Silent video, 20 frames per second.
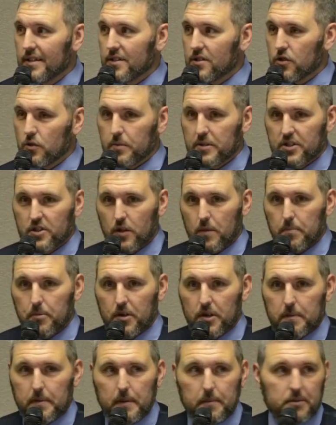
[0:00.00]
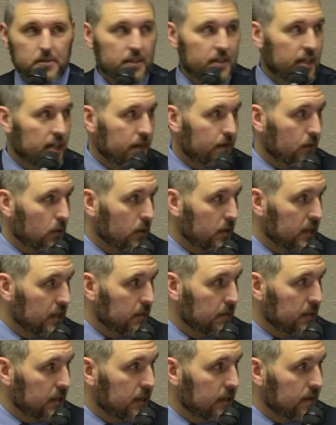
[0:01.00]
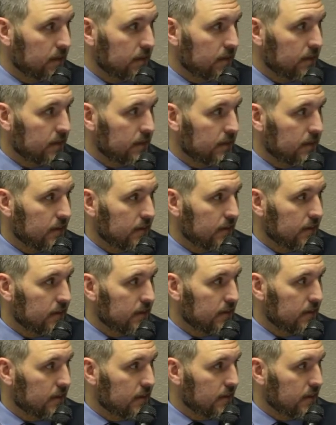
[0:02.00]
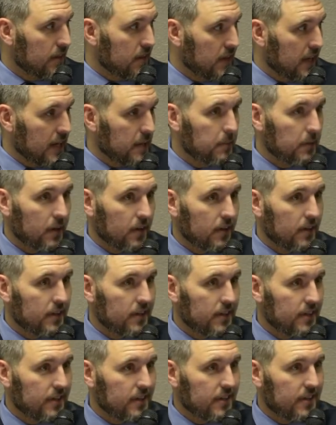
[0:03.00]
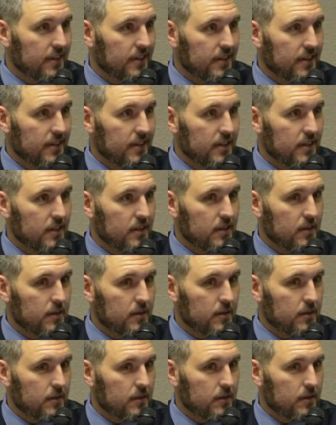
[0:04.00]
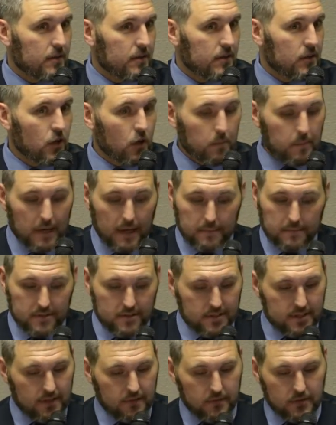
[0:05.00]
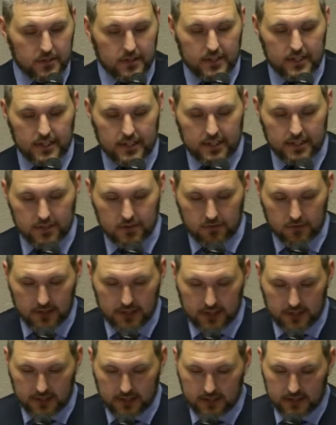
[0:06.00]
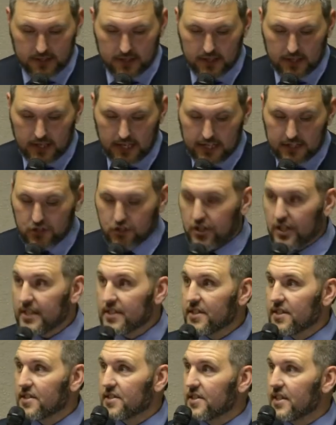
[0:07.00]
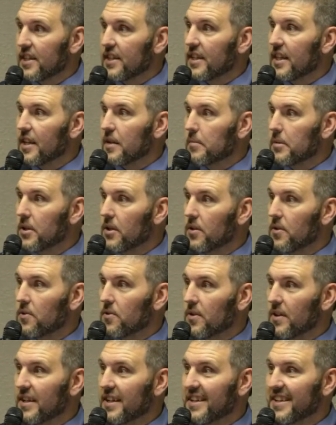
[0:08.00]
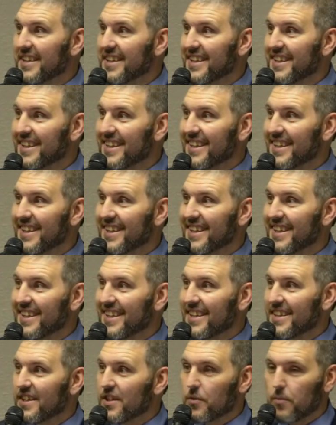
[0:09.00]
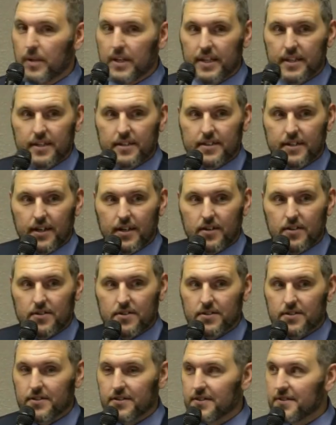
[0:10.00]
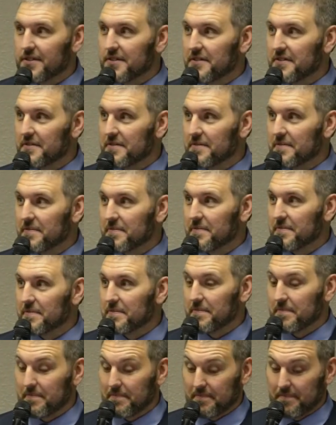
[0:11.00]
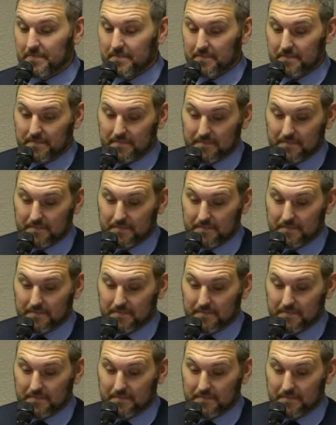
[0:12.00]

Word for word: So do we start putting people to death for what they believe? Yep. Think about it. Baptist no Baptist never did that. That's right. And Jesus said, let them alone, right? The wheat and the tares? Yeah. Amen.